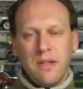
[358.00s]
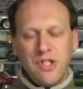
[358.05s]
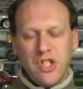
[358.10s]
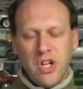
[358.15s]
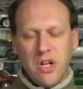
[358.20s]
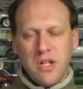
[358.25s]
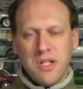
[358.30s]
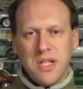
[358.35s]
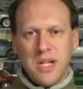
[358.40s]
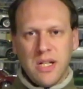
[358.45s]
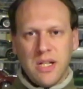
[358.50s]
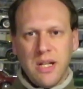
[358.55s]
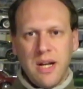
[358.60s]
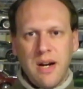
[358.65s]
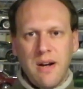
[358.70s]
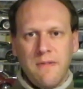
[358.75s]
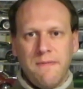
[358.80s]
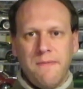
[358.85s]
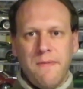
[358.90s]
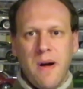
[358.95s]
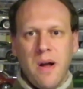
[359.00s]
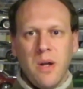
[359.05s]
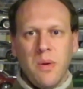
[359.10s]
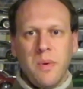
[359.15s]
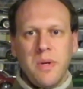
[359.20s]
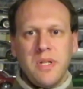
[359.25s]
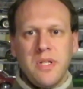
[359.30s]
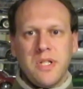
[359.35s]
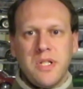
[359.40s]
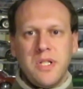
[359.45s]
Charles Leclerc
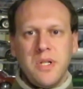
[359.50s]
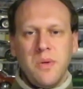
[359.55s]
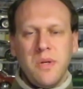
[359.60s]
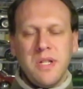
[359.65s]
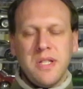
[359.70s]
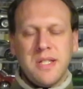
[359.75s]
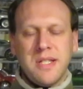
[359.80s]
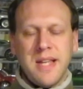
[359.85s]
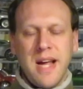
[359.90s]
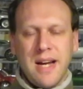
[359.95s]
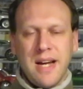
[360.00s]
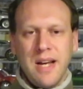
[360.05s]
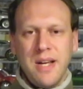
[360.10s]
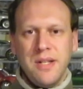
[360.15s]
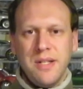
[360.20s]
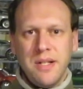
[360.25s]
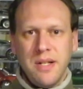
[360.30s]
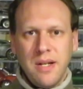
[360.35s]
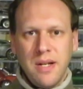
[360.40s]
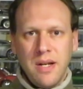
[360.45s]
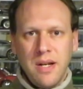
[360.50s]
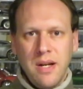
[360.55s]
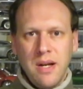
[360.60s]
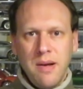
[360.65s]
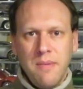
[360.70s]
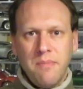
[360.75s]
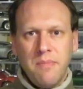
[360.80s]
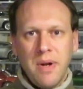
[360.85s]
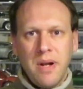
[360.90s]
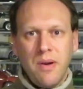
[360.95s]
following suit in second.
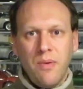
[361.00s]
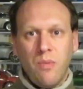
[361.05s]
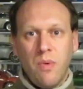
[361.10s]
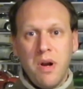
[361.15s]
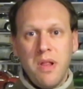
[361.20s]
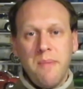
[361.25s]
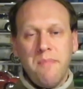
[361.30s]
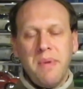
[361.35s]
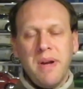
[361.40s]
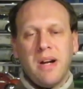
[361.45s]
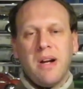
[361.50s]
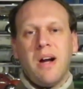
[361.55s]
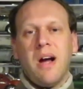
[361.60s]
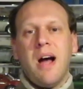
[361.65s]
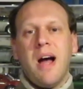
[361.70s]
But one of the bigger